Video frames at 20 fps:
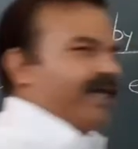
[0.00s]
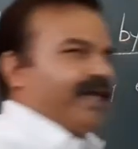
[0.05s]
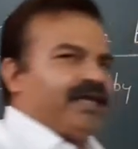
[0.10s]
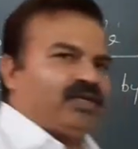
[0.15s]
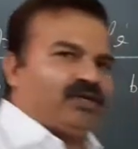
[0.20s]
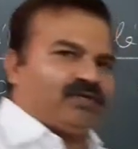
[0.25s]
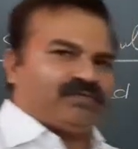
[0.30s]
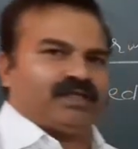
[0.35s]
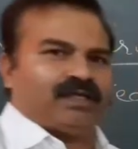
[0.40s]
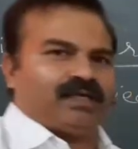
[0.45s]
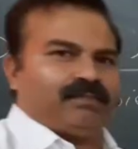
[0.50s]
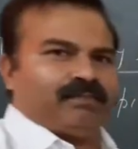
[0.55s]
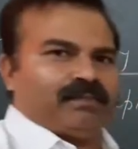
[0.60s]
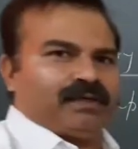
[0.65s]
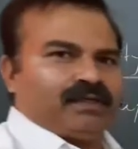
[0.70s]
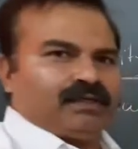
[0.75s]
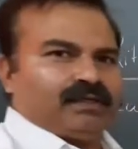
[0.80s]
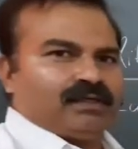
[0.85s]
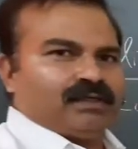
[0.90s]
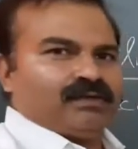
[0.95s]
any of the
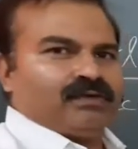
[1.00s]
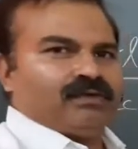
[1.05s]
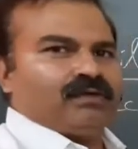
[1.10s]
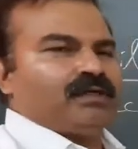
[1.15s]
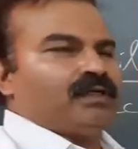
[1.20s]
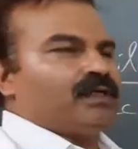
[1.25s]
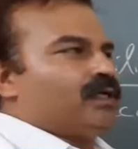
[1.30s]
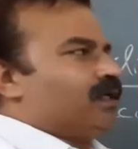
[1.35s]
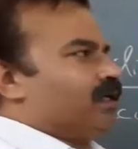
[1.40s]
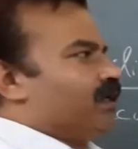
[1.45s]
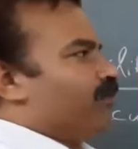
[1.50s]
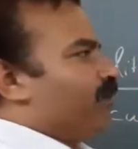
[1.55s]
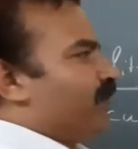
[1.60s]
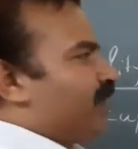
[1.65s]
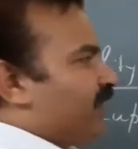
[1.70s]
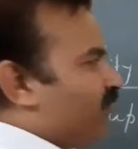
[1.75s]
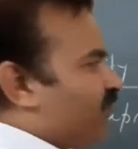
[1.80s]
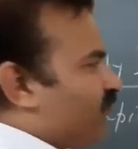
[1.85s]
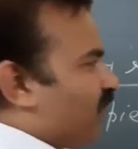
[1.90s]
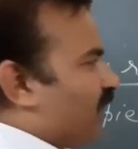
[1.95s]
number, but
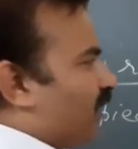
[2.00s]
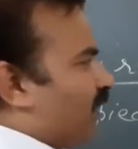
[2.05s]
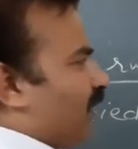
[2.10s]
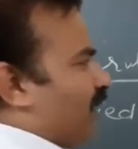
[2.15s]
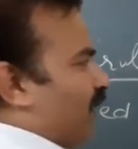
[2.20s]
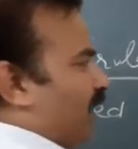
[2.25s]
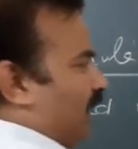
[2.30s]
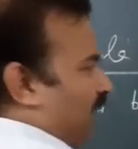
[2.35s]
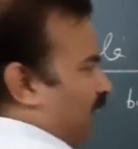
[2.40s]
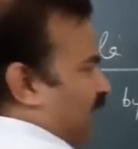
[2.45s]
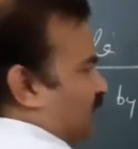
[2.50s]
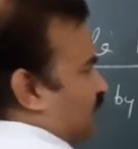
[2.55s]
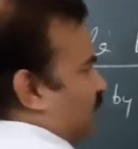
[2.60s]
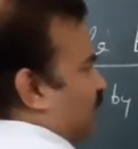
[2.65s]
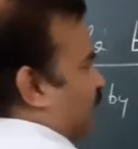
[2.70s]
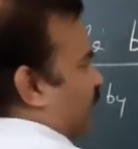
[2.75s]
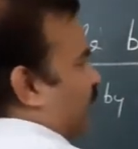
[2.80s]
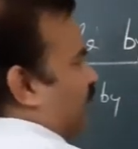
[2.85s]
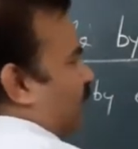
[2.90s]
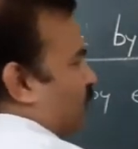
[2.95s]
if the last,
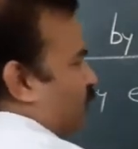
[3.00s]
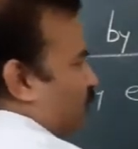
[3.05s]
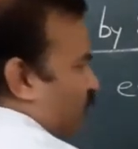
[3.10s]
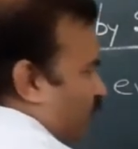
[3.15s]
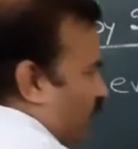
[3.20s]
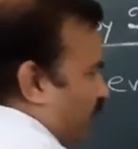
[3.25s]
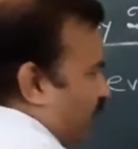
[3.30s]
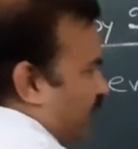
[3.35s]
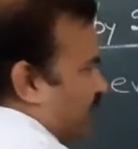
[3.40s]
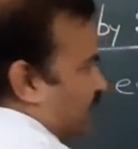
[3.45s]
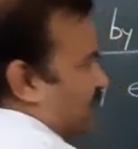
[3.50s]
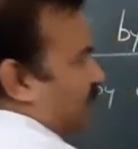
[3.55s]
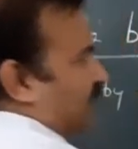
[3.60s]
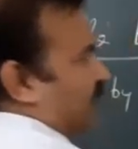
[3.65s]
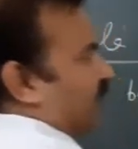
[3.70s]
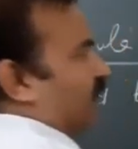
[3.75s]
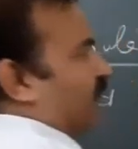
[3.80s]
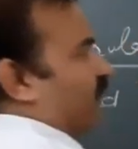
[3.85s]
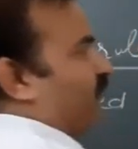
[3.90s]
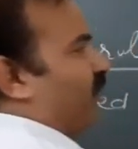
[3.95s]
that unit
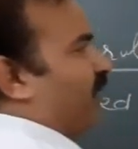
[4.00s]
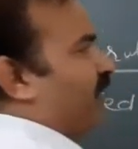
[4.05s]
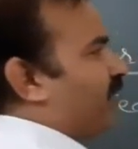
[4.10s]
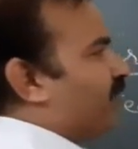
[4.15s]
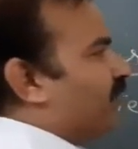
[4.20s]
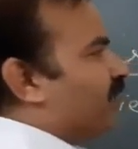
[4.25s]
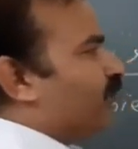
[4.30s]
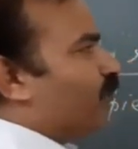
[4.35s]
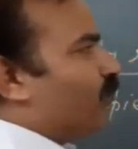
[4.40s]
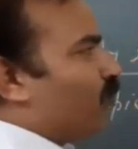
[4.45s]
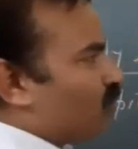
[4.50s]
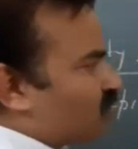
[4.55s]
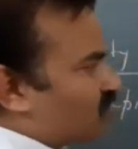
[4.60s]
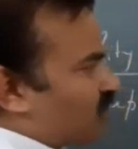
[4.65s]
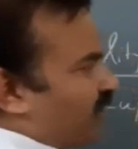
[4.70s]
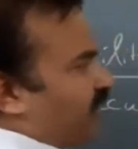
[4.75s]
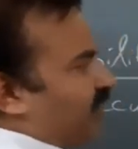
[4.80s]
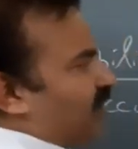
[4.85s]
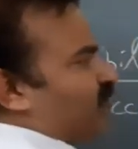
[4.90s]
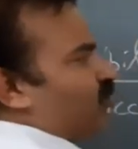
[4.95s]
digit, fine, most
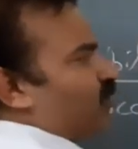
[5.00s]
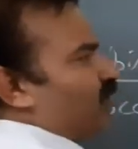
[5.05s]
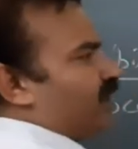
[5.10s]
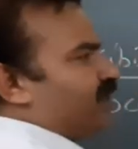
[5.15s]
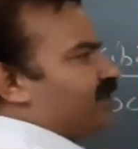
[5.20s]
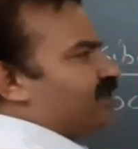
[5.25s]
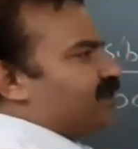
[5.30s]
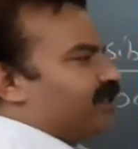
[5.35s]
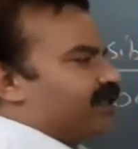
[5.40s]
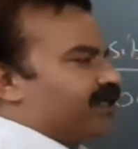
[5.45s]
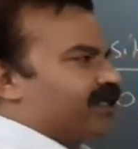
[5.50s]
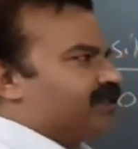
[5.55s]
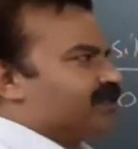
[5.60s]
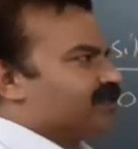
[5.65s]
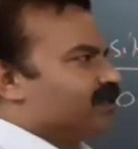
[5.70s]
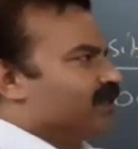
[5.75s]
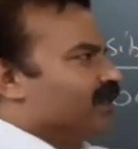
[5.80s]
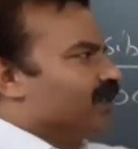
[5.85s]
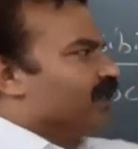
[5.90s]
right, unit digit is